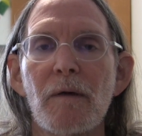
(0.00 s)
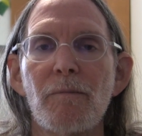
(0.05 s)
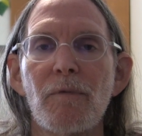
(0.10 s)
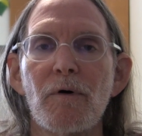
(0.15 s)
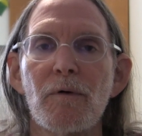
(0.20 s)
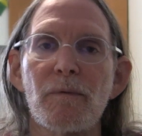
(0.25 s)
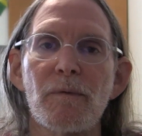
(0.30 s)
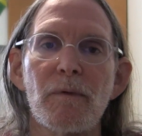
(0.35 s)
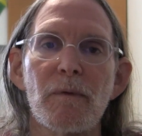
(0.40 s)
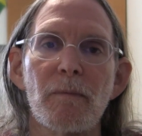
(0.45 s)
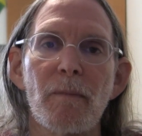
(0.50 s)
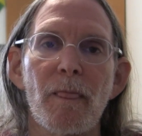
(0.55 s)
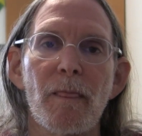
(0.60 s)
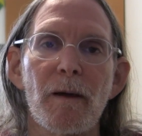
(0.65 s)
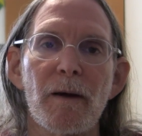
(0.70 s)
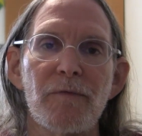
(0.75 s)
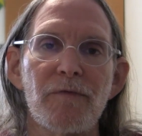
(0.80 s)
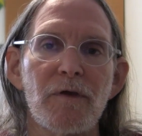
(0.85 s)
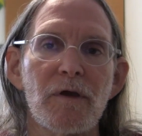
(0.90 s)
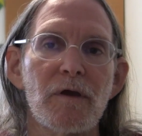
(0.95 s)
But
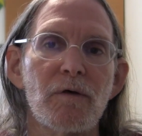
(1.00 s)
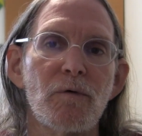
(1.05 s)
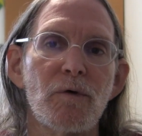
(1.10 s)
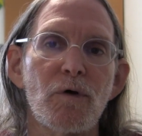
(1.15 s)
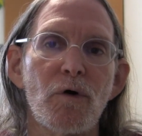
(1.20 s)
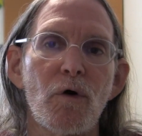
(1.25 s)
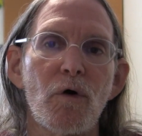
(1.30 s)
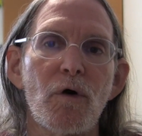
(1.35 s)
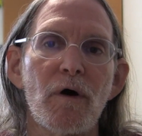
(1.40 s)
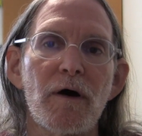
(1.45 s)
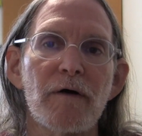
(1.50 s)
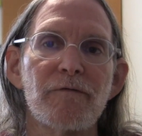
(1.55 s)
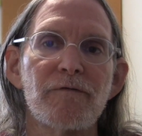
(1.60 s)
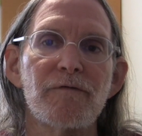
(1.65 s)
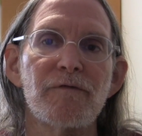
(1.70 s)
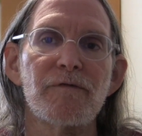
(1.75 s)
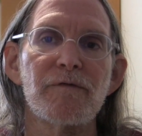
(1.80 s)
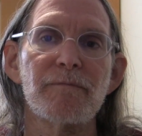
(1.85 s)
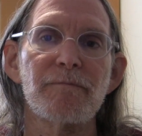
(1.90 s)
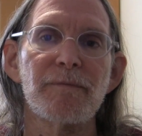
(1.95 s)
I think we all
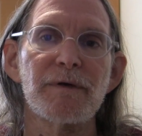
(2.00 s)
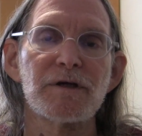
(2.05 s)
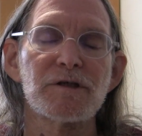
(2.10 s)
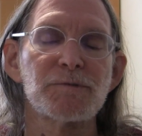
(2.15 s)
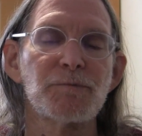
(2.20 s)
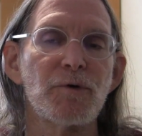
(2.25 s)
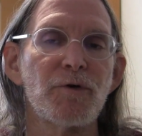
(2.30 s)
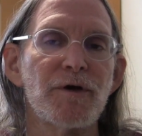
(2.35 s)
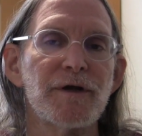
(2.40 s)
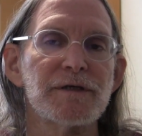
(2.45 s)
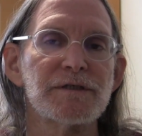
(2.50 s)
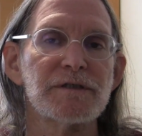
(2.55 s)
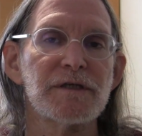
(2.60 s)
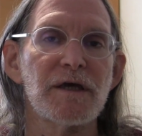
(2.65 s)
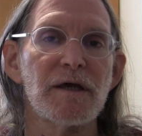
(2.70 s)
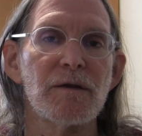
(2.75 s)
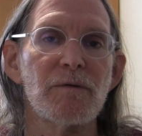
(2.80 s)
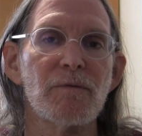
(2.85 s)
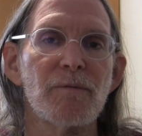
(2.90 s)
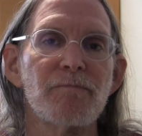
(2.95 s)
have experienced
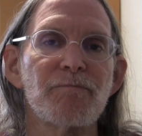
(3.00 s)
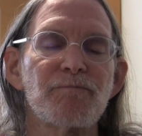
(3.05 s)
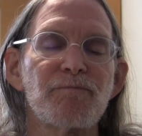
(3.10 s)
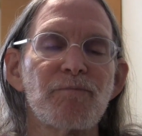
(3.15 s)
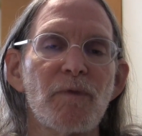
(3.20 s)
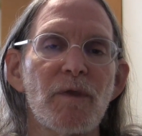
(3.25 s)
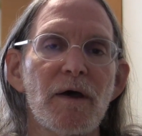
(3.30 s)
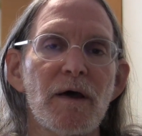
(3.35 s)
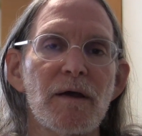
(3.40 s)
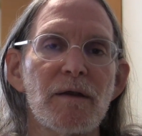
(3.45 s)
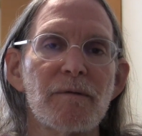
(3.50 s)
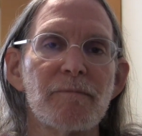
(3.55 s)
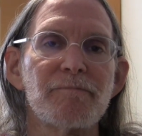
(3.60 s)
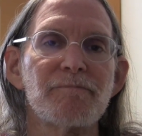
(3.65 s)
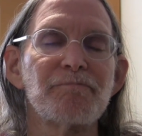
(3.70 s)
that that